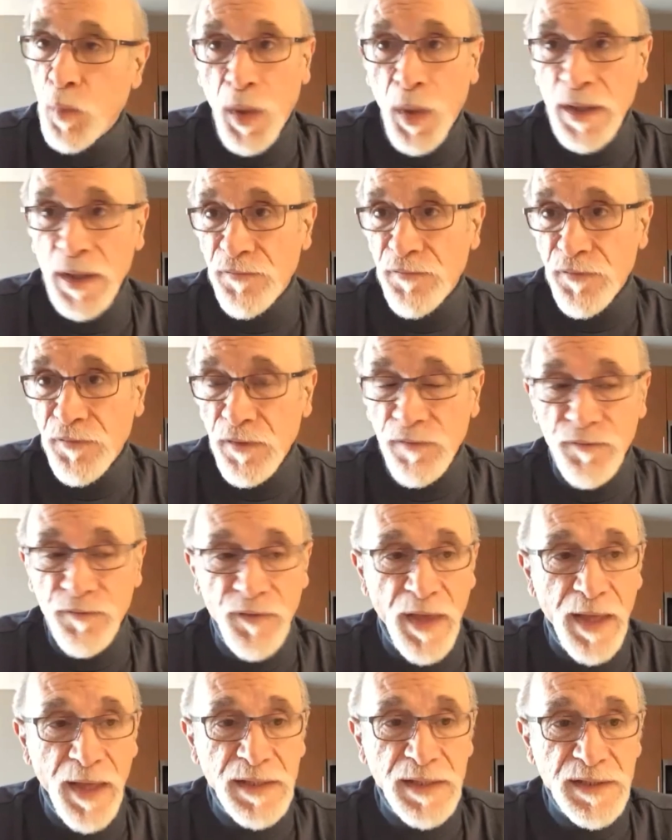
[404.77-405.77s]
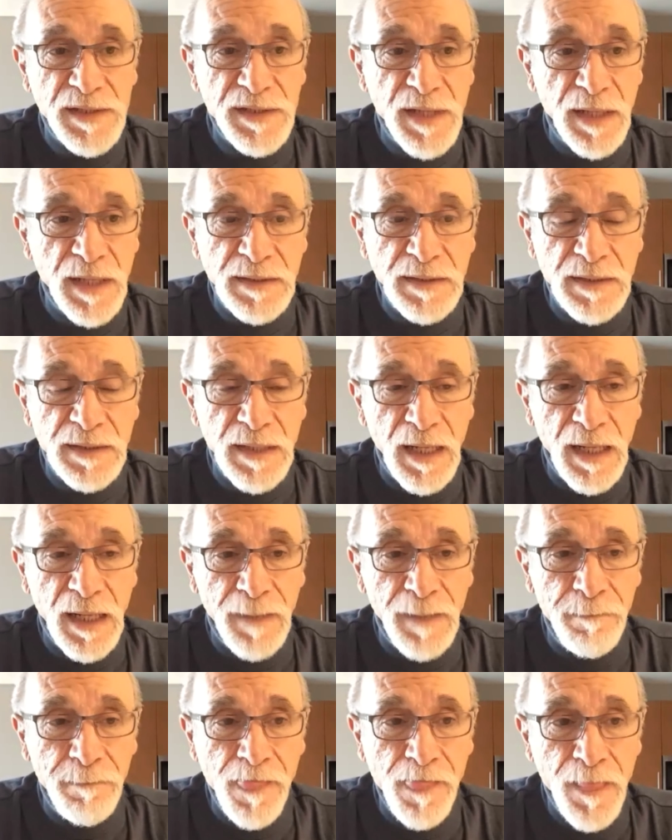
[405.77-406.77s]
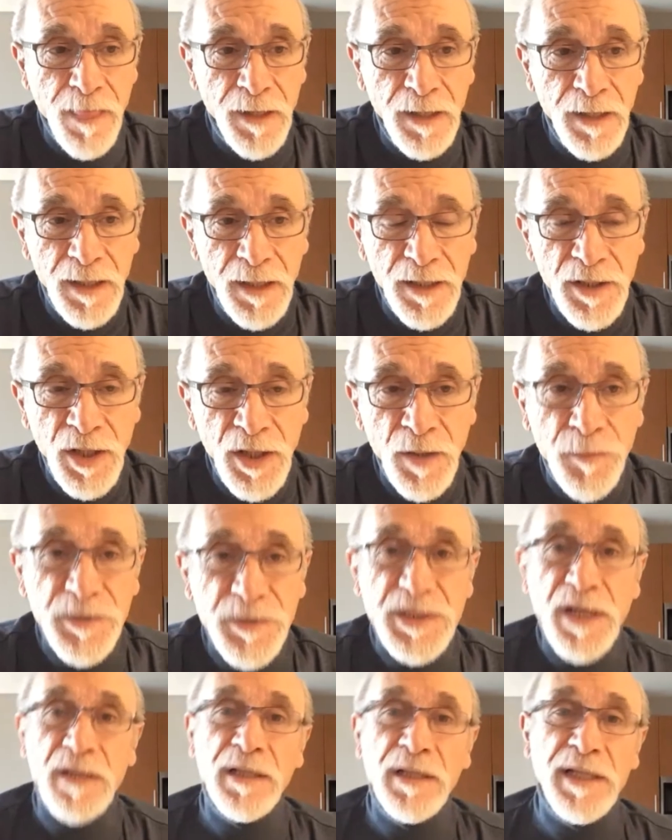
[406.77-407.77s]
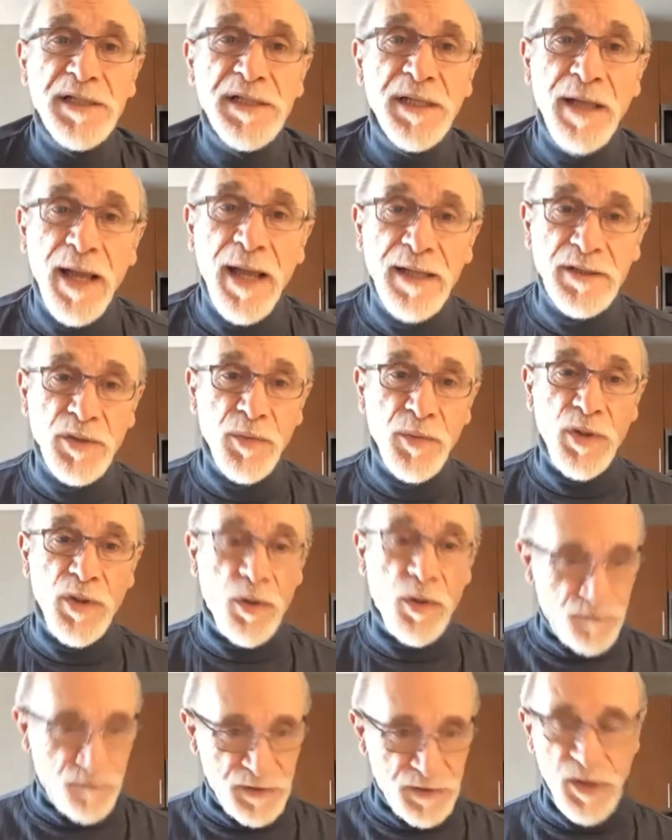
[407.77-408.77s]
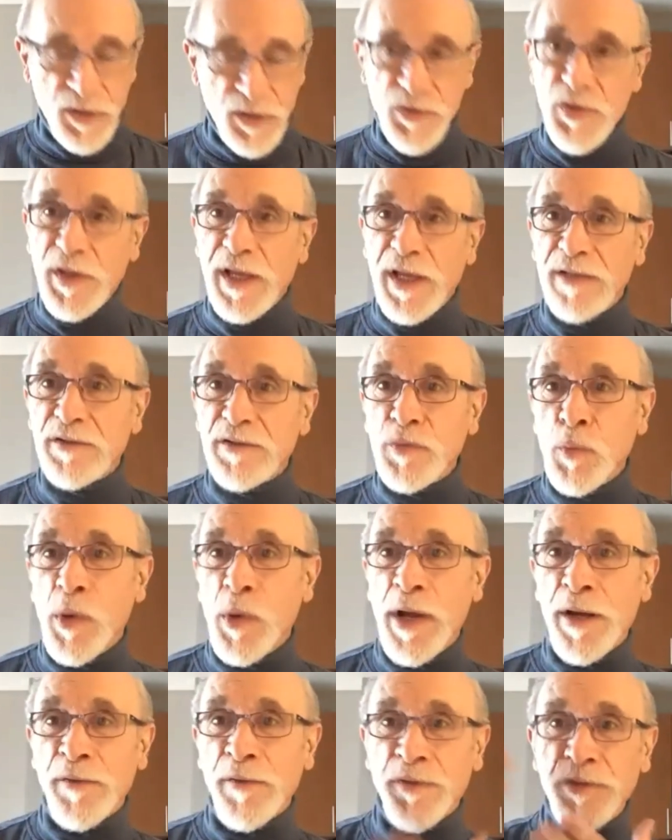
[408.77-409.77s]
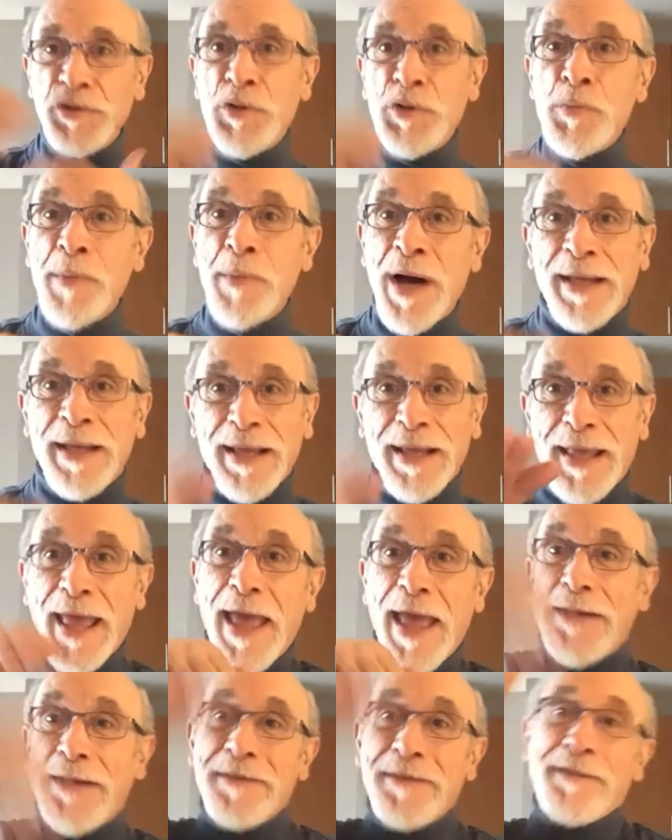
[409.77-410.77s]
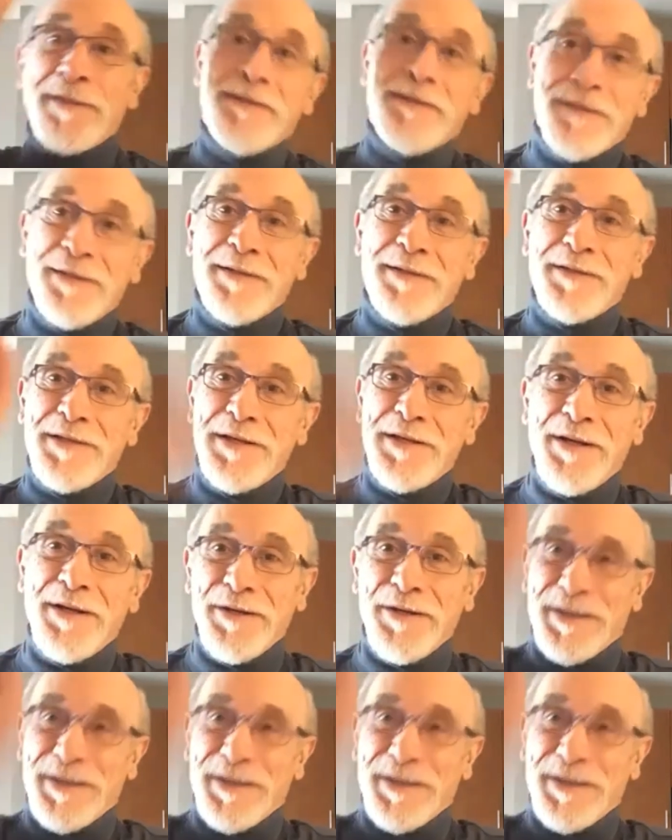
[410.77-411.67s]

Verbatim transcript: wonderful effects. And, um, you know, particularly as an actor, when all of a sudden you get to wear the mnemonic head, you know,